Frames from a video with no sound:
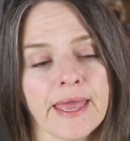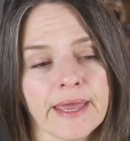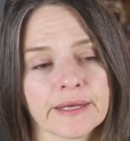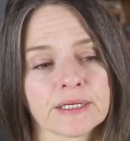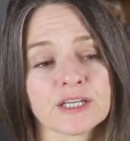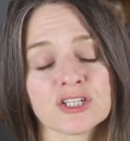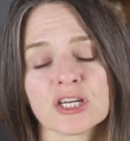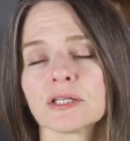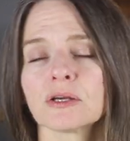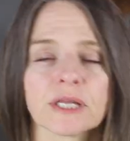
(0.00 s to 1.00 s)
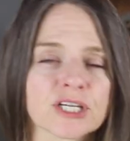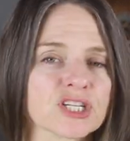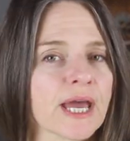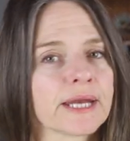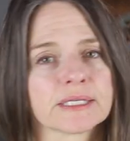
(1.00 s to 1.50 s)
and it, looked like
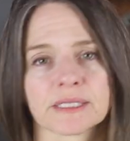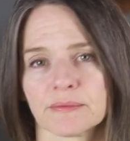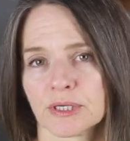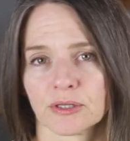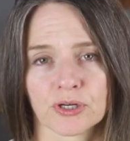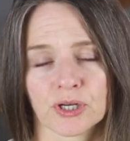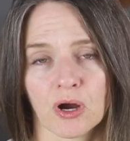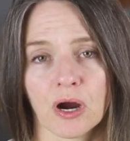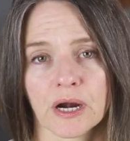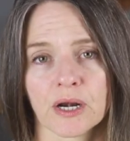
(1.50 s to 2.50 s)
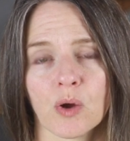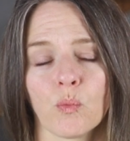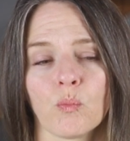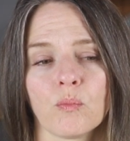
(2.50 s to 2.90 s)
she had a similar yarn